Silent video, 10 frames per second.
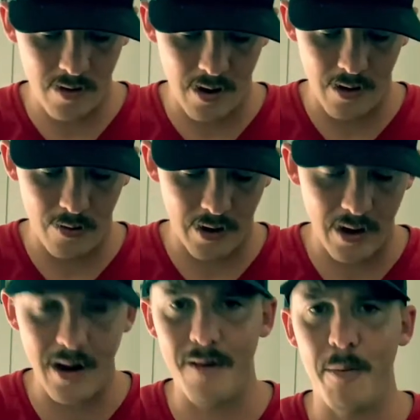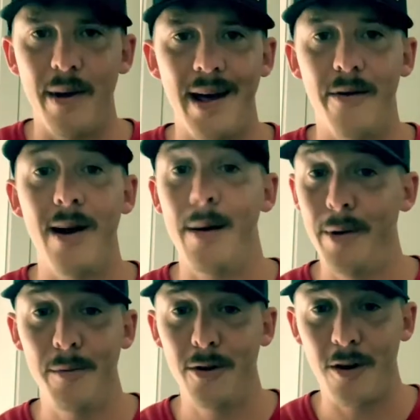I know they're getting kind of a bad rap, and
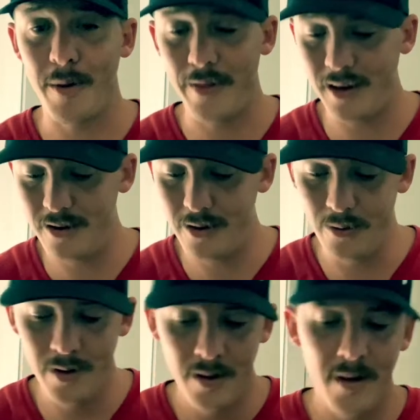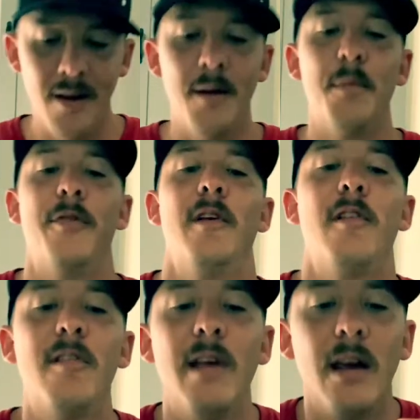I'm gonna talk about that too. But this
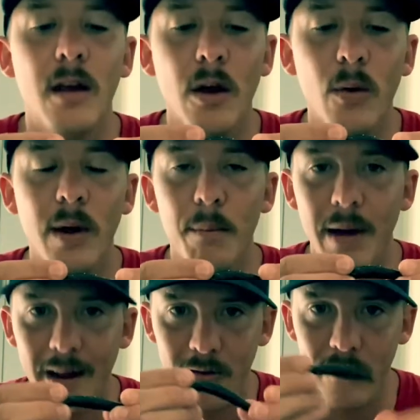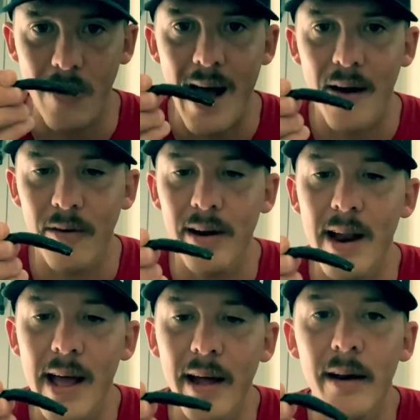is the Googan Baits Rattling
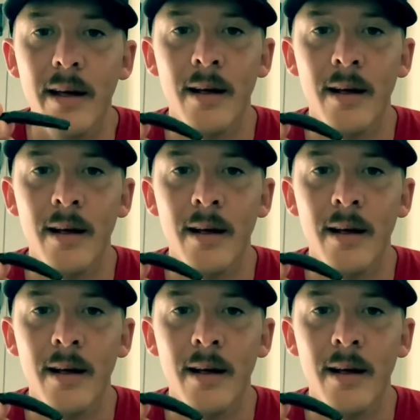Ned.